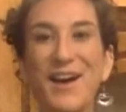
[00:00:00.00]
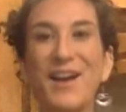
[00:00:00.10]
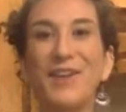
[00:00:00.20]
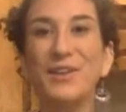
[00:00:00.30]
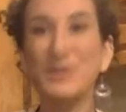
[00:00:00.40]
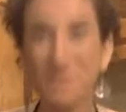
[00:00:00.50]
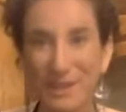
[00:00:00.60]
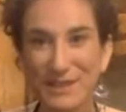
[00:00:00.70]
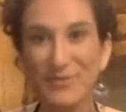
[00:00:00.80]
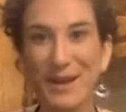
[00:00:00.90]
are a close
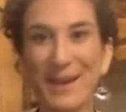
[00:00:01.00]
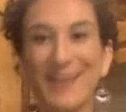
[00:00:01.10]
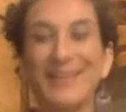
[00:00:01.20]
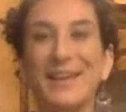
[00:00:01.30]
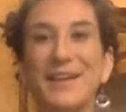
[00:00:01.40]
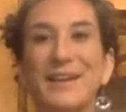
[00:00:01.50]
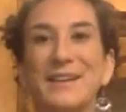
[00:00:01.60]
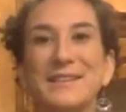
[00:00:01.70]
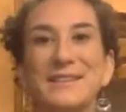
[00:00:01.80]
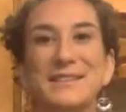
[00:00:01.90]
friend of mine. They're
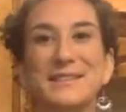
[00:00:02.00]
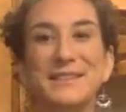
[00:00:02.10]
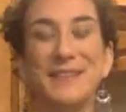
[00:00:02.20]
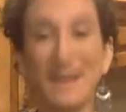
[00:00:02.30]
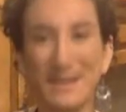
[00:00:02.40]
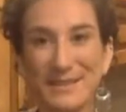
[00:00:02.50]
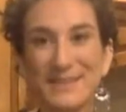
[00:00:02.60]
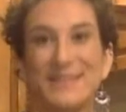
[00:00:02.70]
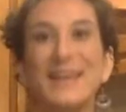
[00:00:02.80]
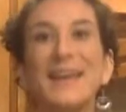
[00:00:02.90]
his
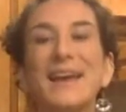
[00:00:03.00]
sons.